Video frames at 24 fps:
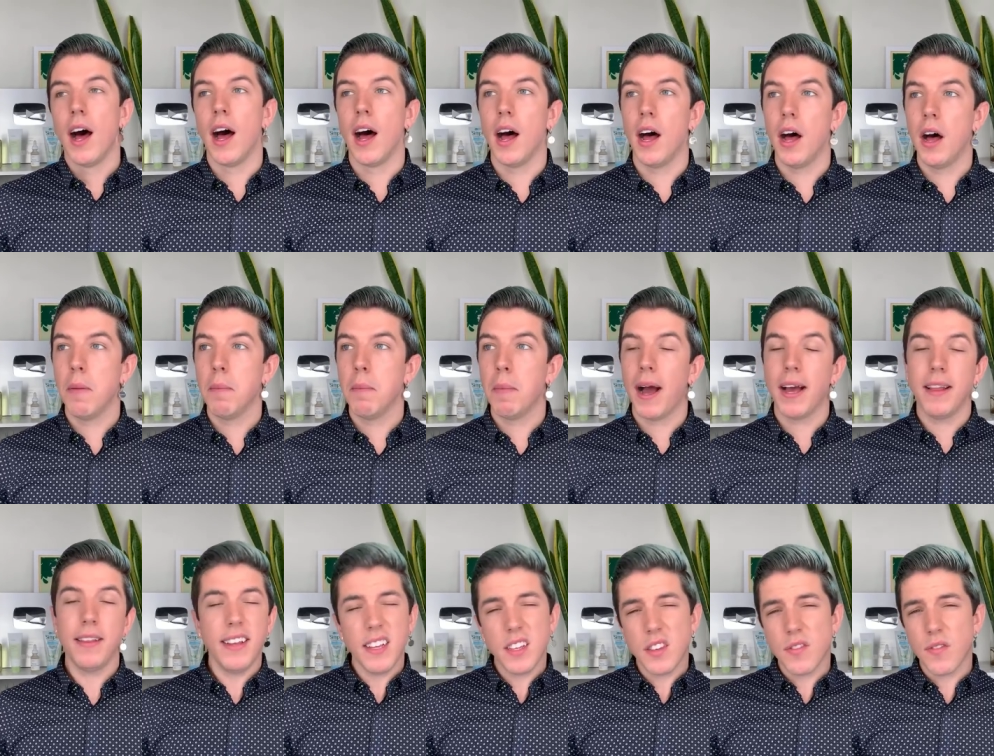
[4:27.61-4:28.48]
Um,
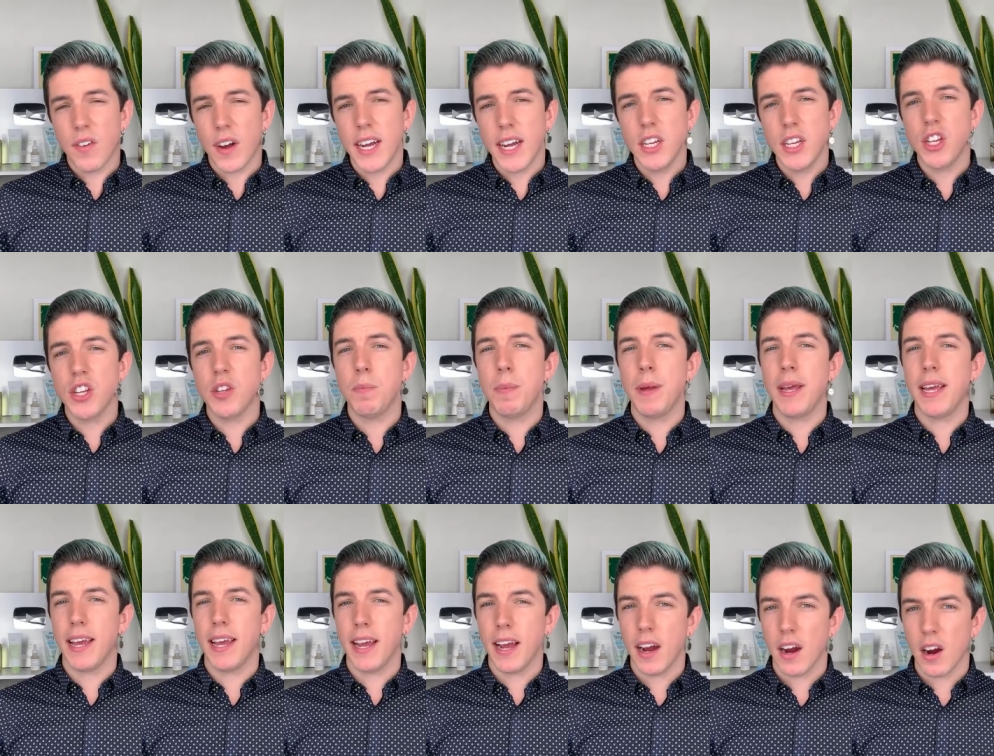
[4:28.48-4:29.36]
I think it's fine. Just be
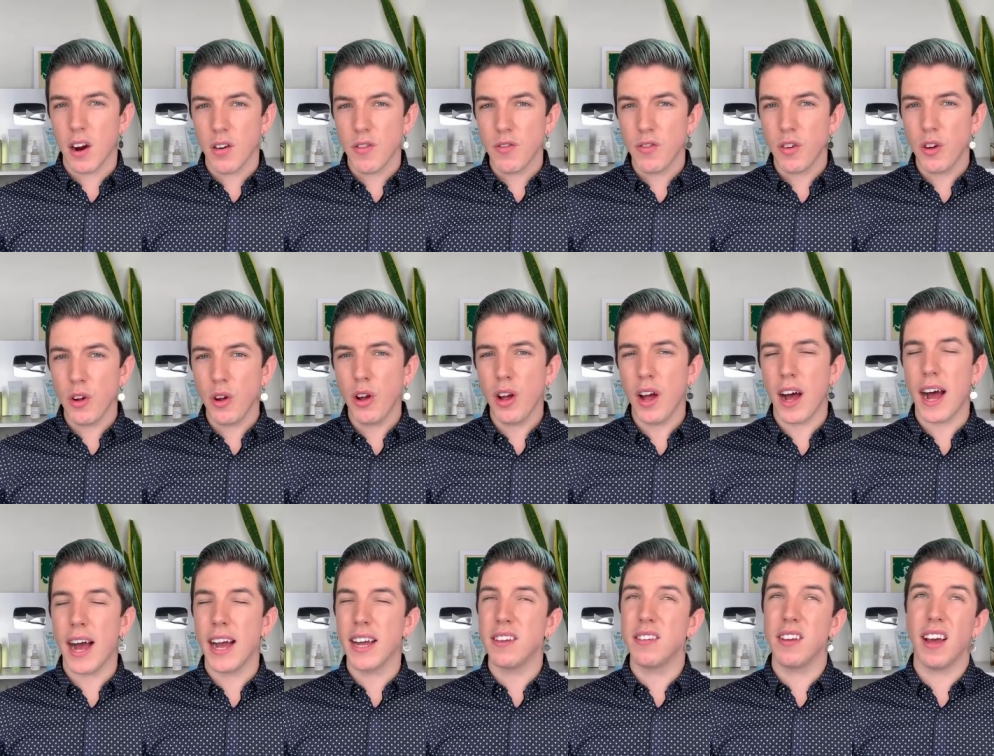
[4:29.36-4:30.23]
careful.
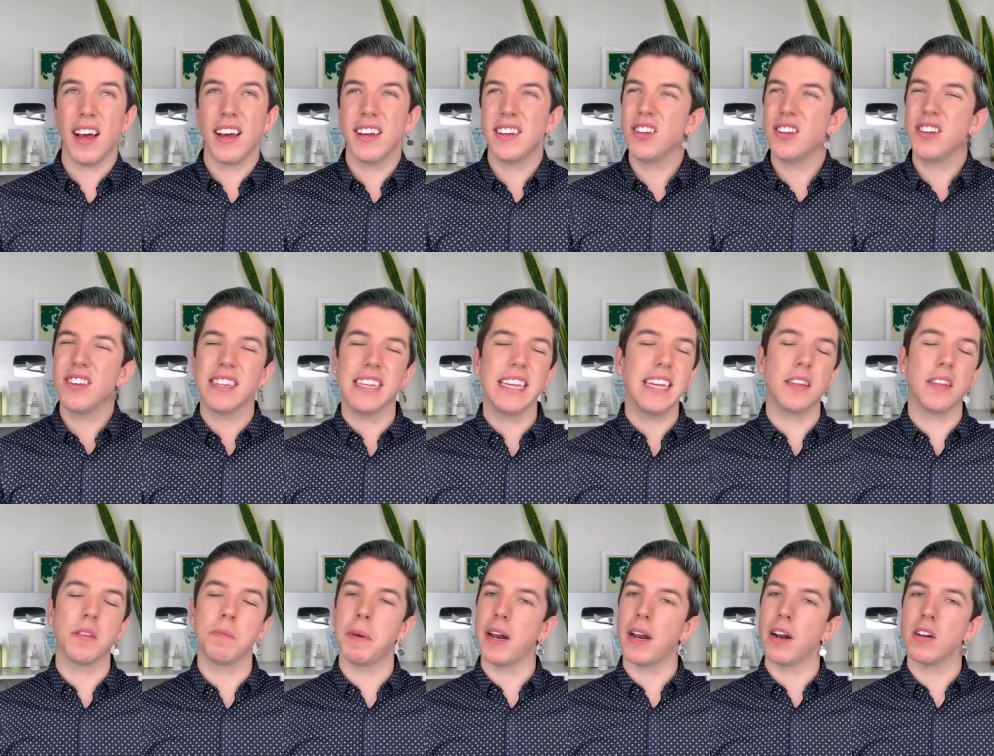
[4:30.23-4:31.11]
I, I just think
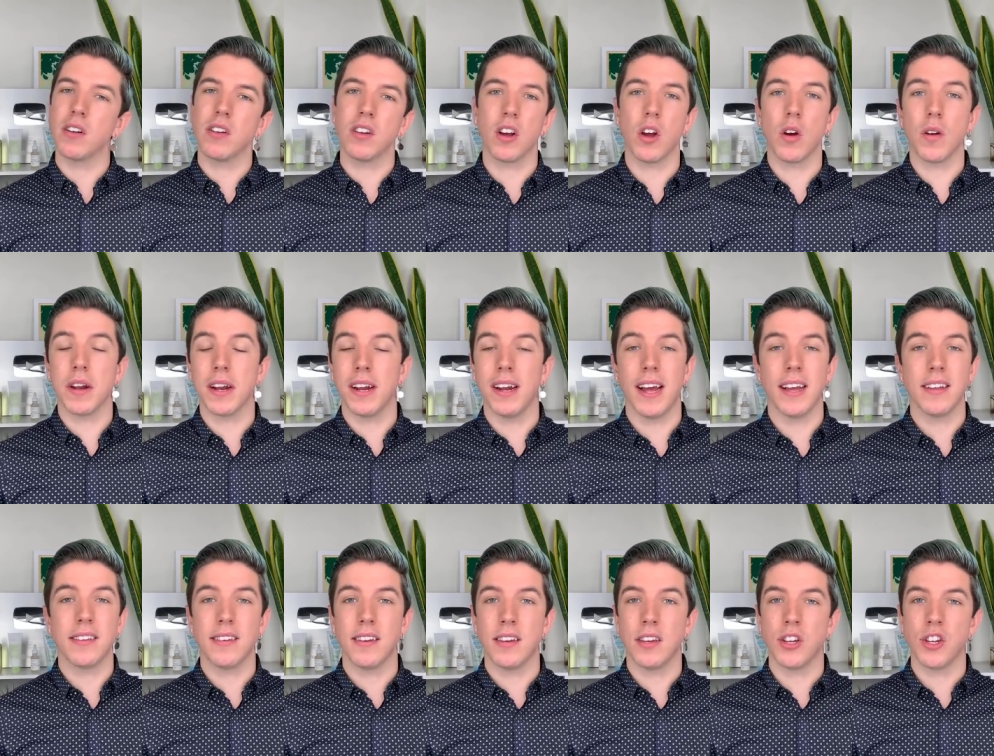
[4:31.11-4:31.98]
it's better to go to an
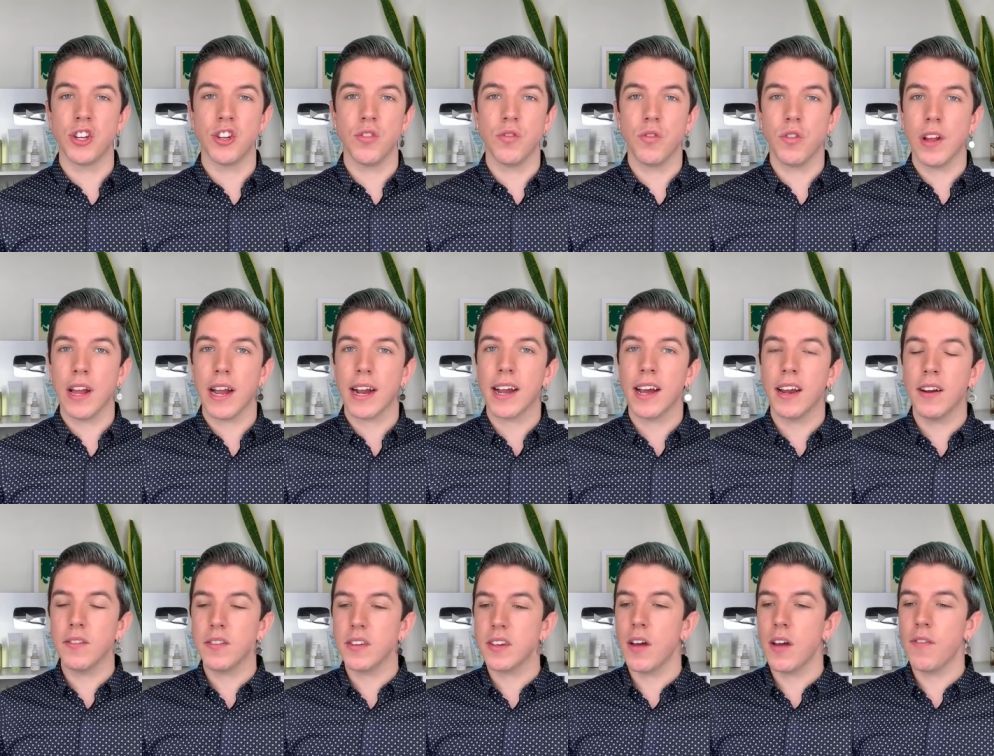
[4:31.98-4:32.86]
esthetician for that kind
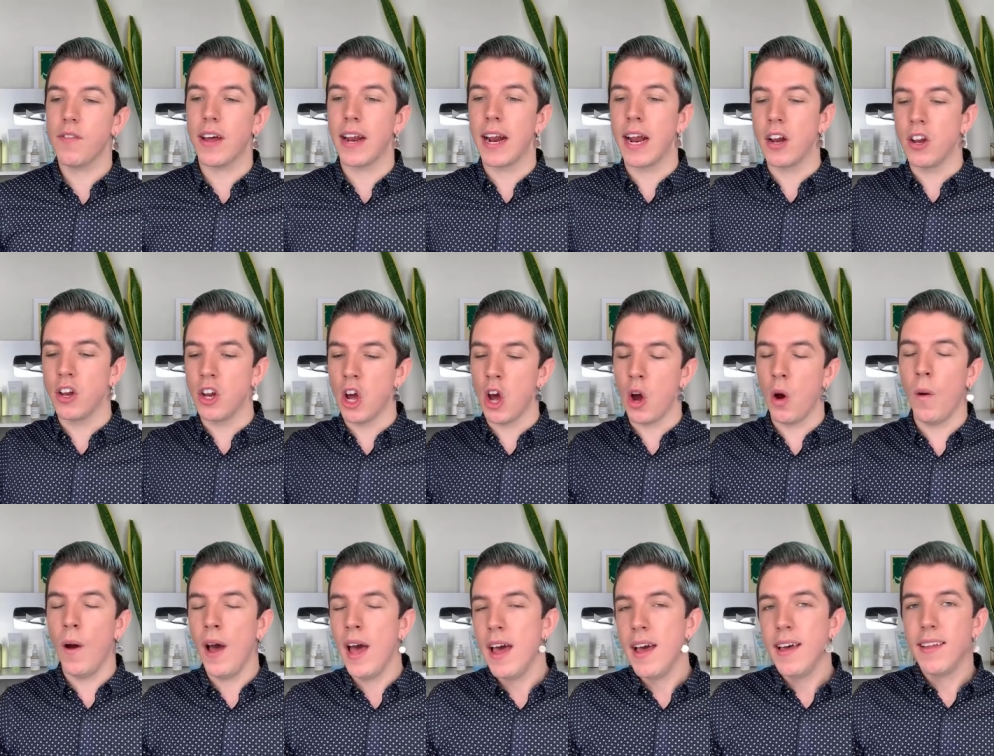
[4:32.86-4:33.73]
of stuff. And I
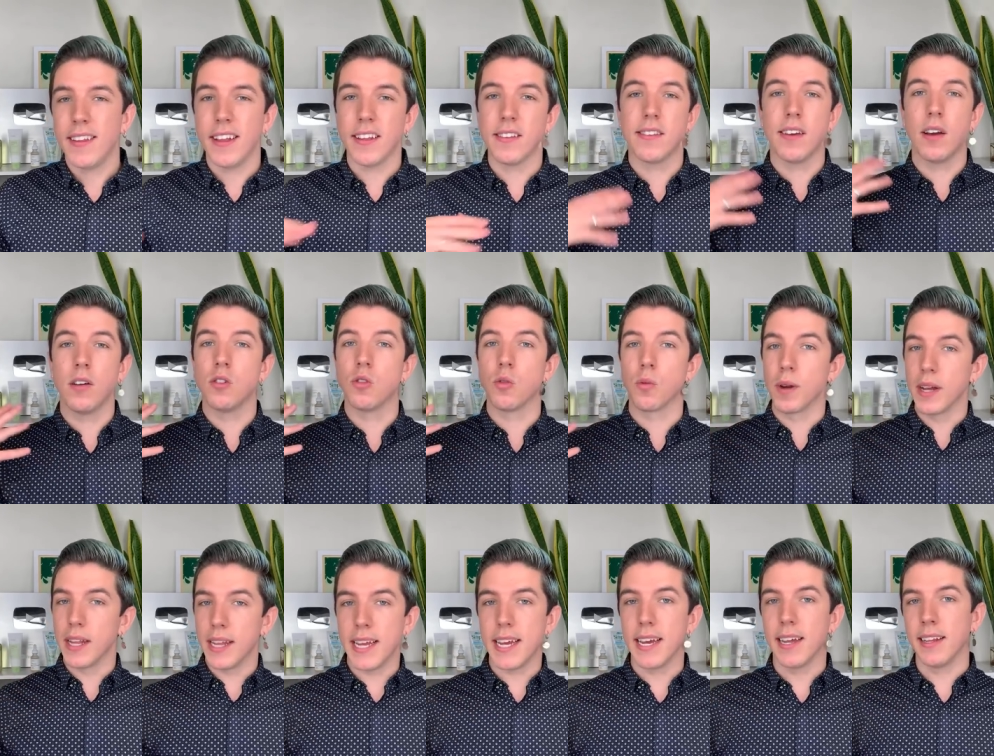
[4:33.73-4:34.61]
know that sounds
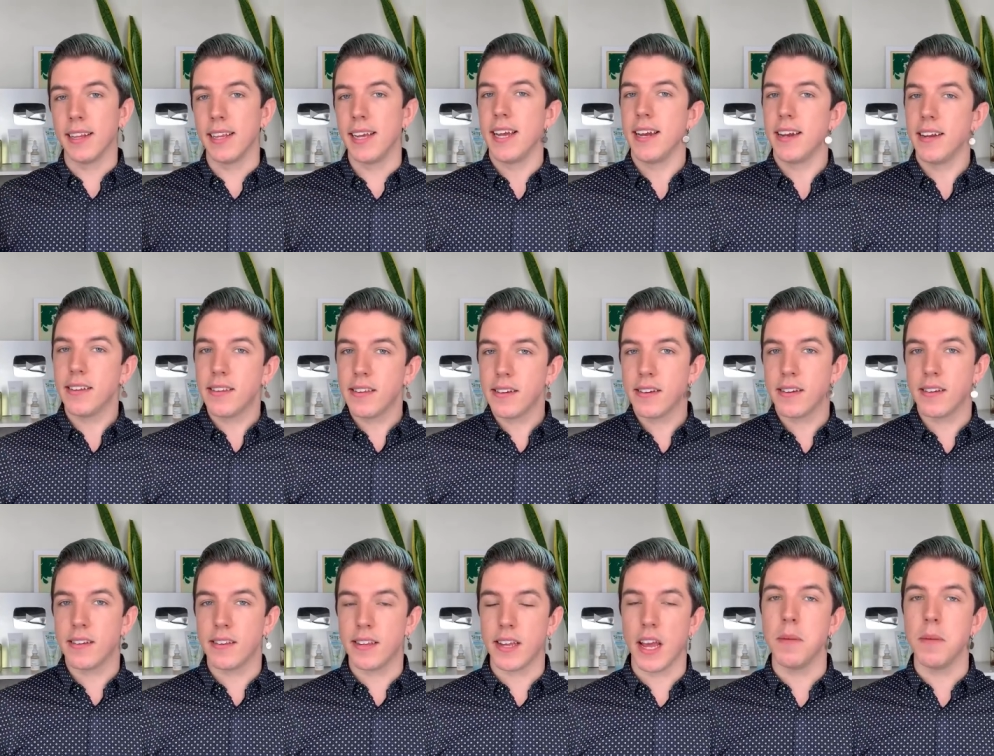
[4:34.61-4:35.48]
really elitist
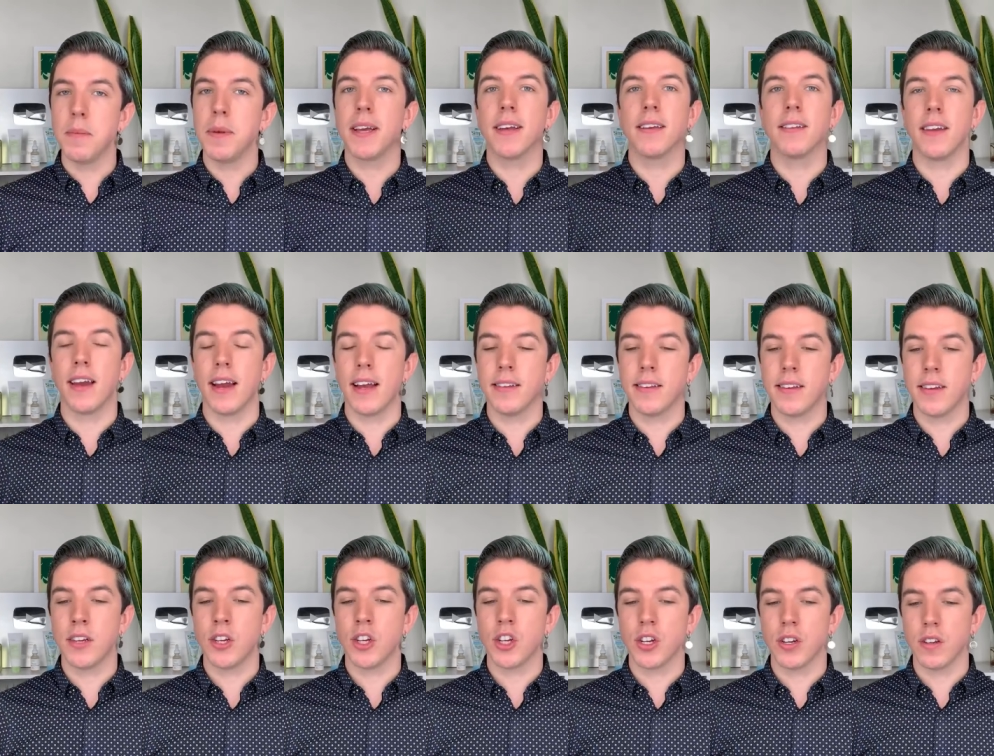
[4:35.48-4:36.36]
to say because an
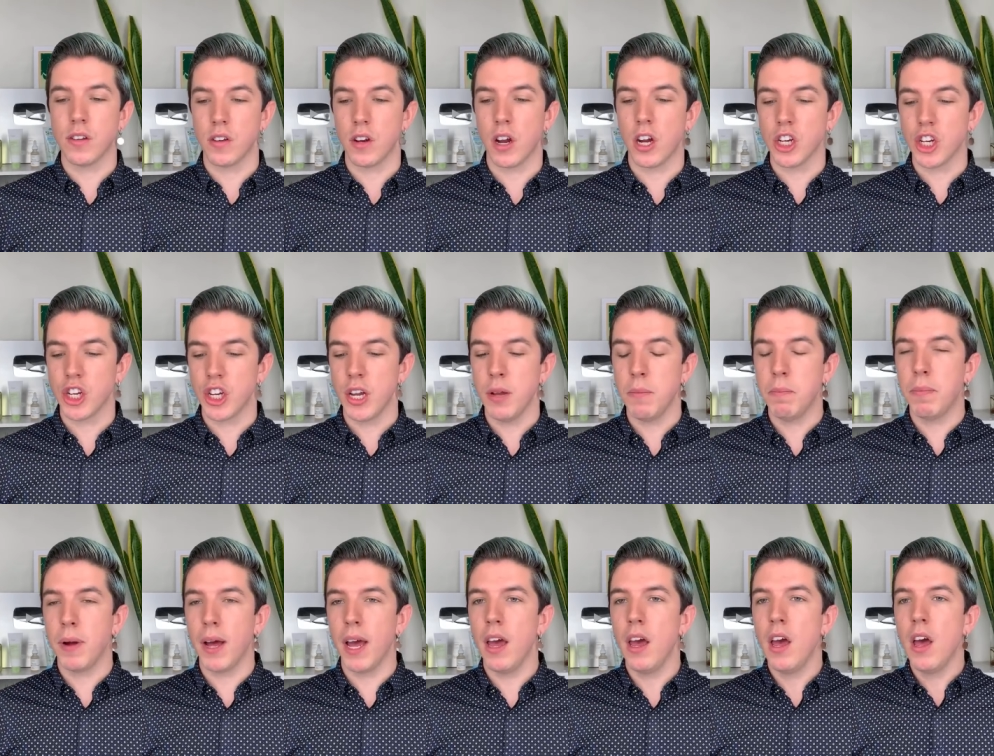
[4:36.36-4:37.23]
esthetician is not cheap,
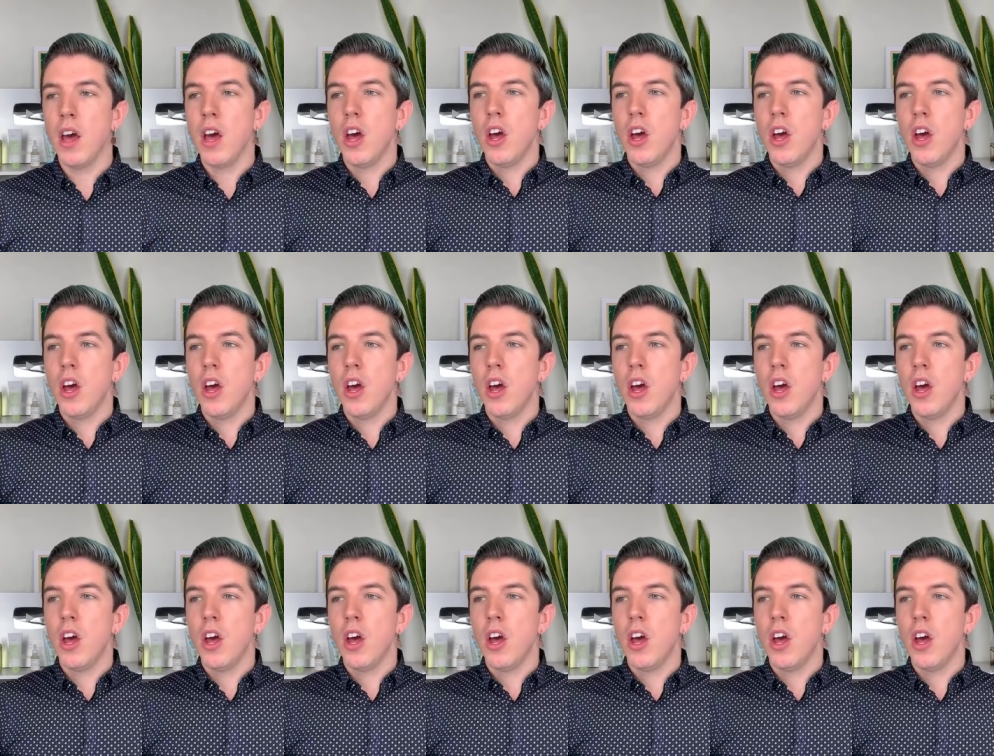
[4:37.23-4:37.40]
but